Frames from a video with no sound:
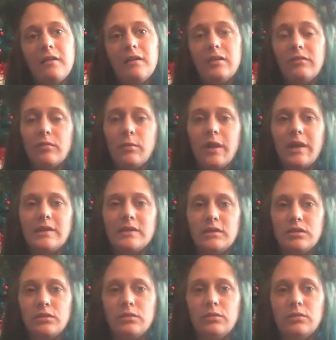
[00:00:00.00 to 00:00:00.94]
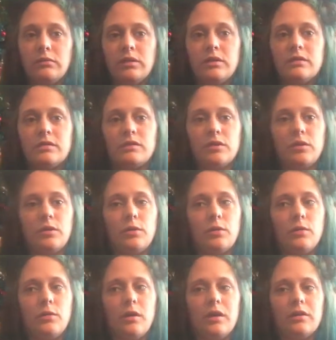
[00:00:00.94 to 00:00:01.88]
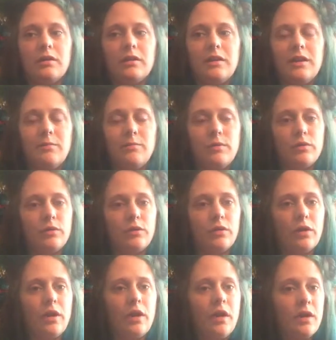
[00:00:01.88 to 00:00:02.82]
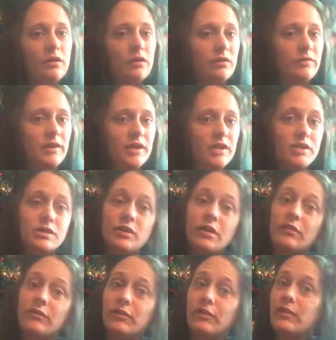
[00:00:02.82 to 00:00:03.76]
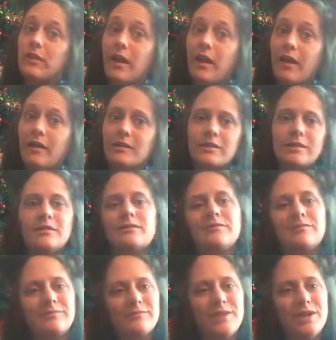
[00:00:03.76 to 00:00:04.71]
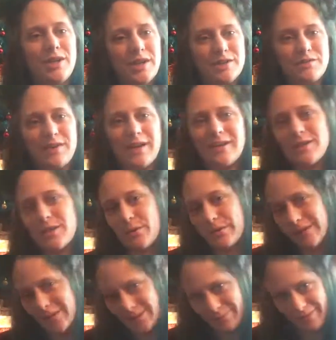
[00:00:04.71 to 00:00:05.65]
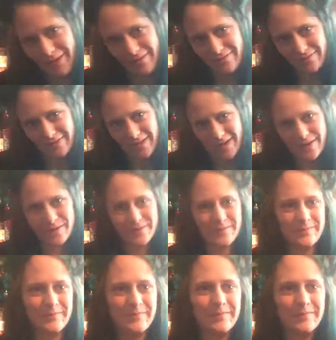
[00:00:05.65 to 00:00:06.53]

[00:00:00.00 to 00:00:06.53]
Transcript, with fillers: giveaway soon, so keep your notifications on for that. You guys rock as always. Bye for now.